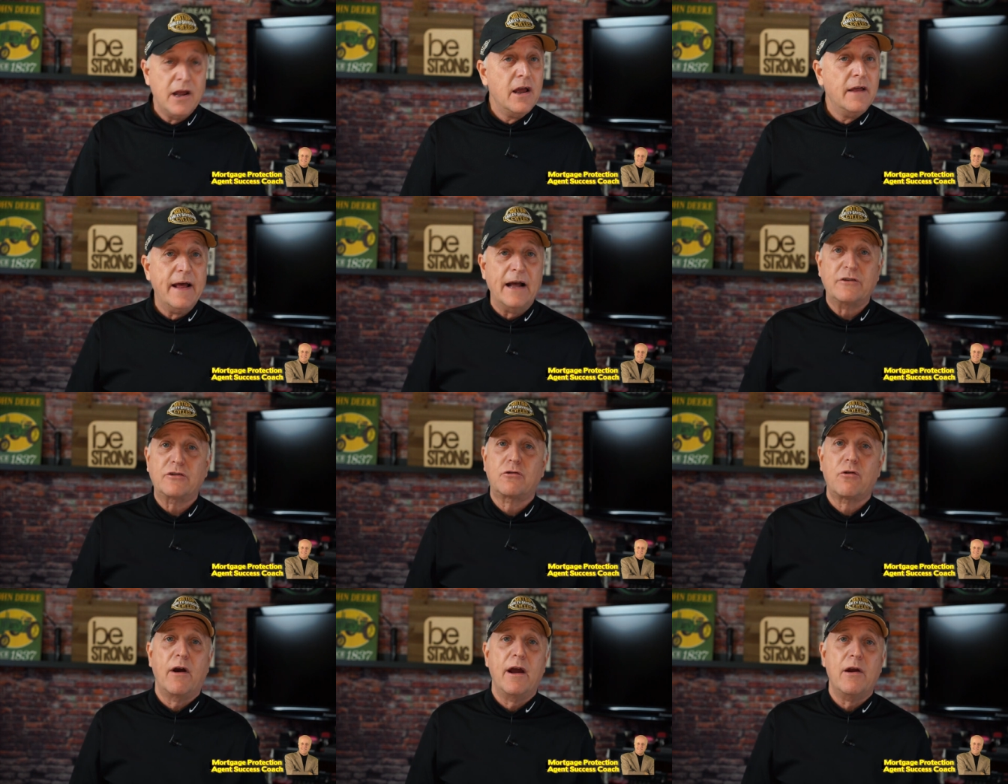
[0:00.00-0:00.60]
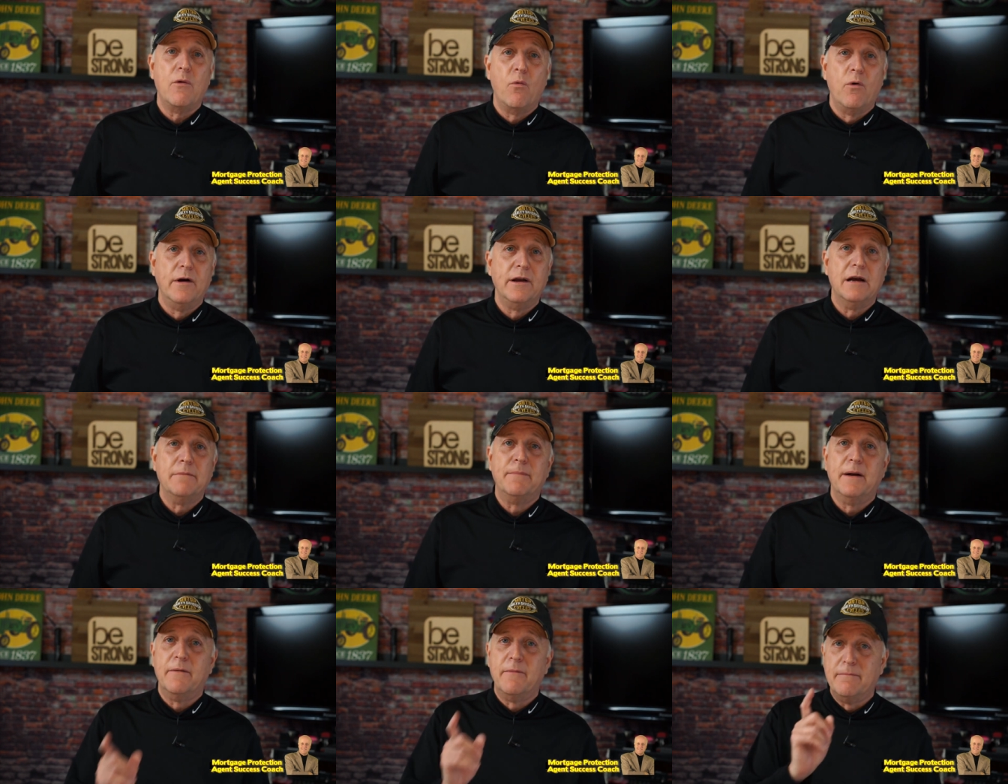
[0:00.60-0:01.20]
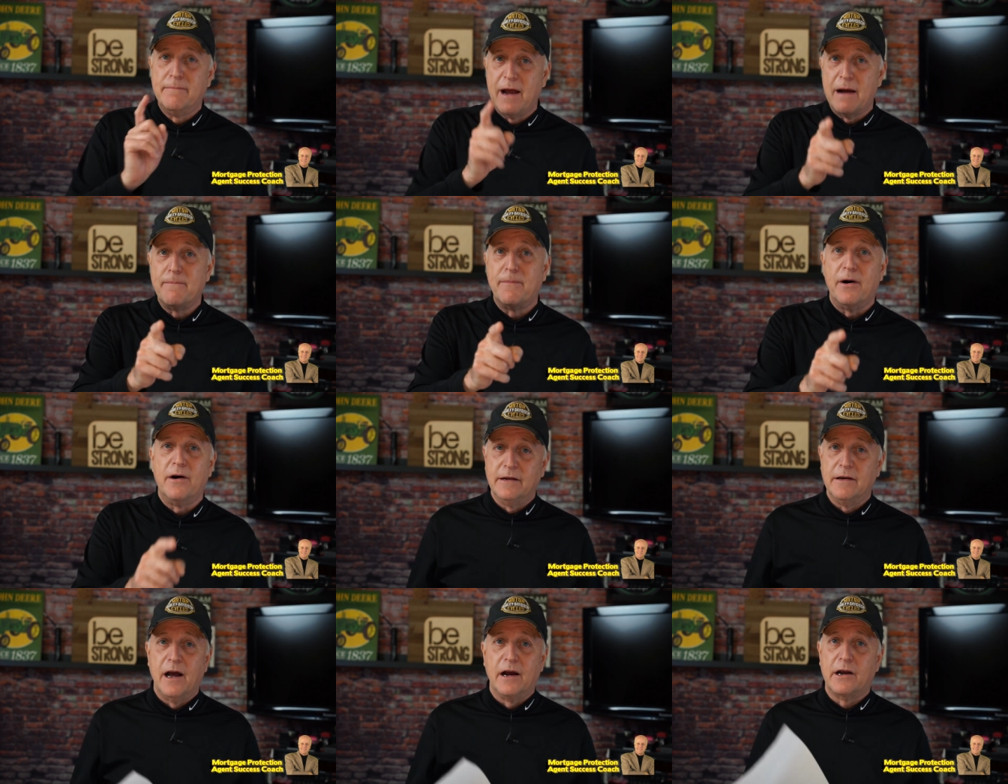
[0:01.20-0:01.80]
That's great, William, but
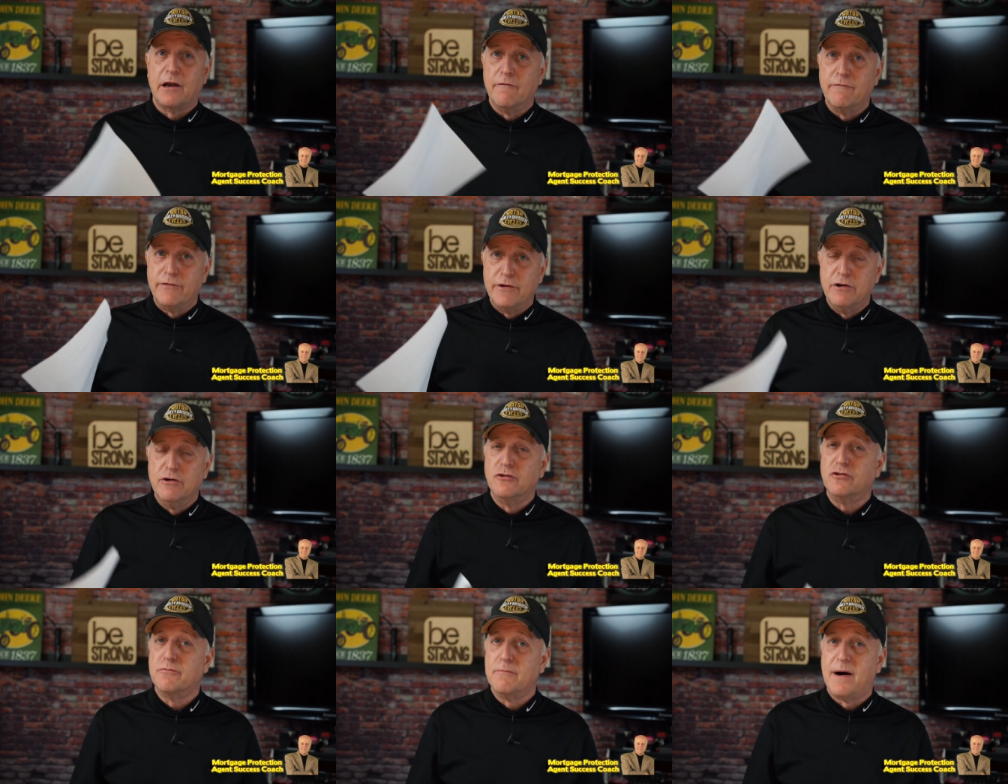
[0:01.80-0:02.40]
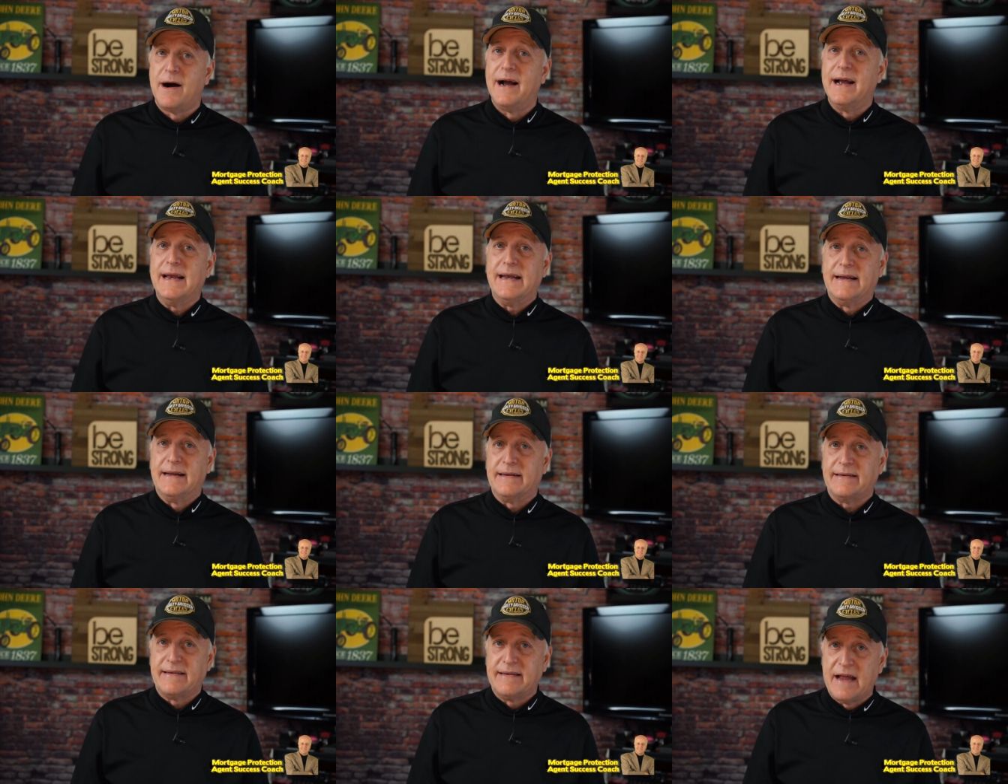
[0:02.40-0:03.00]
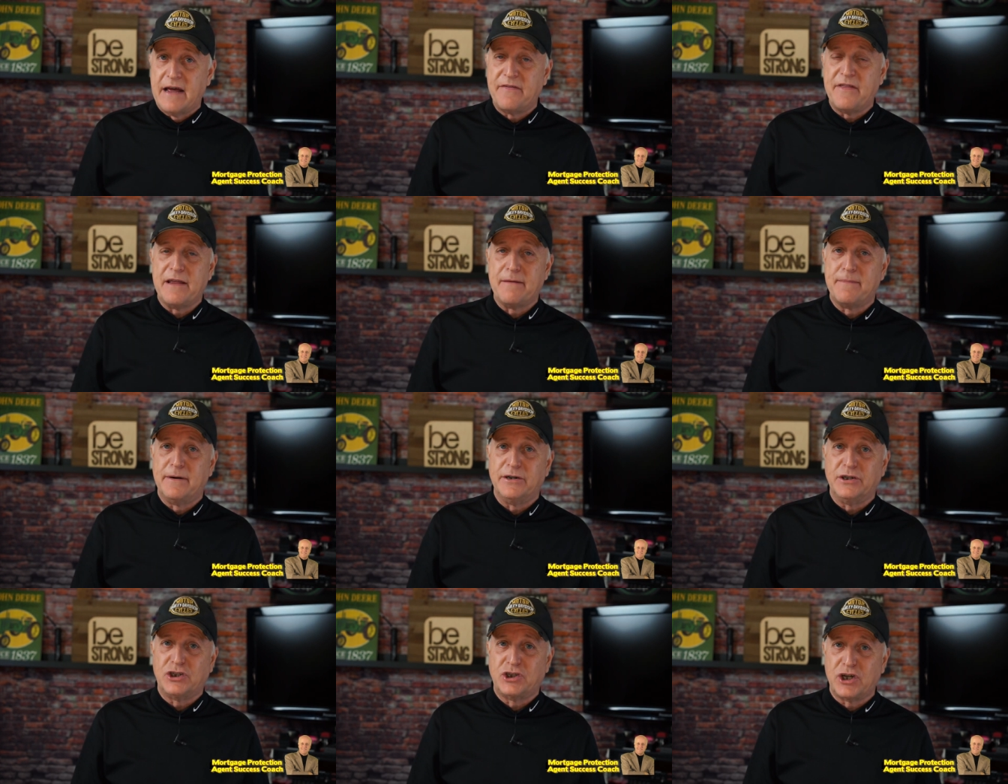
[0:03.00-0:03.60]
remember, a confused mind does nothing
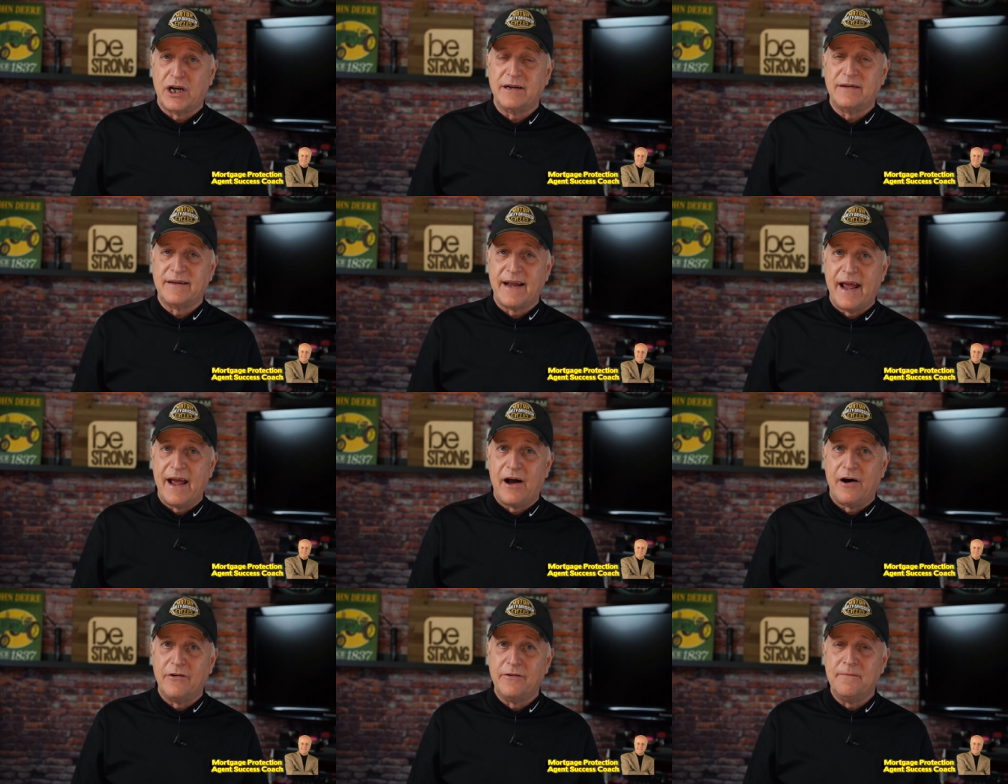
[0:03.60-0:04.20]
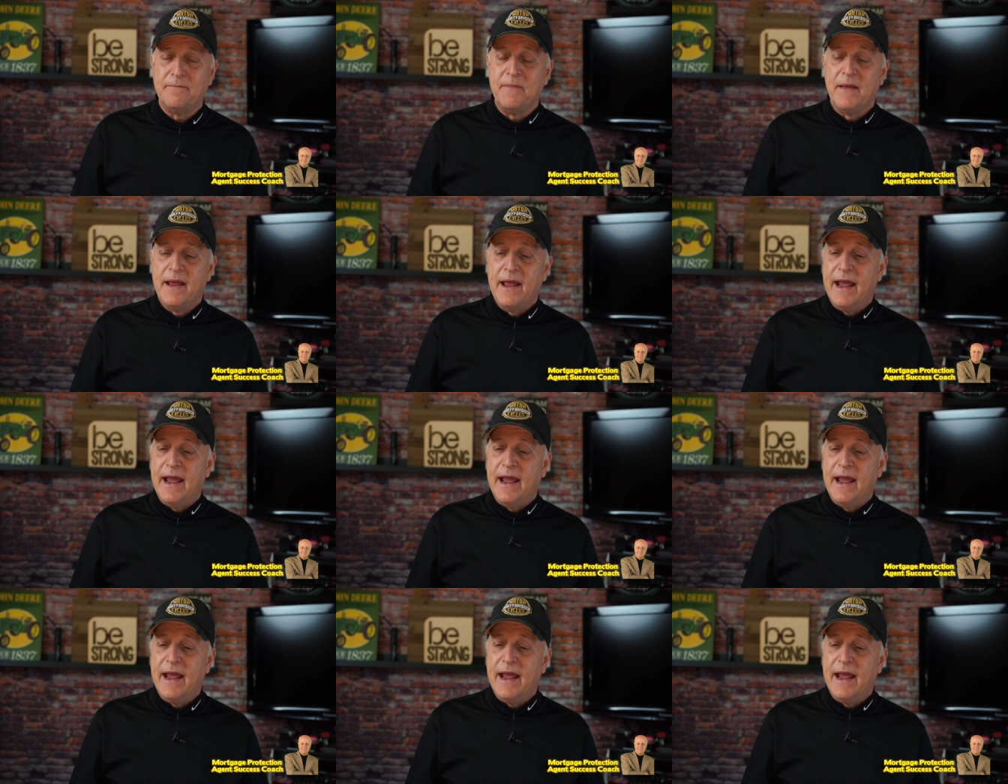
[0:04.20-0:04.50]
but shut down,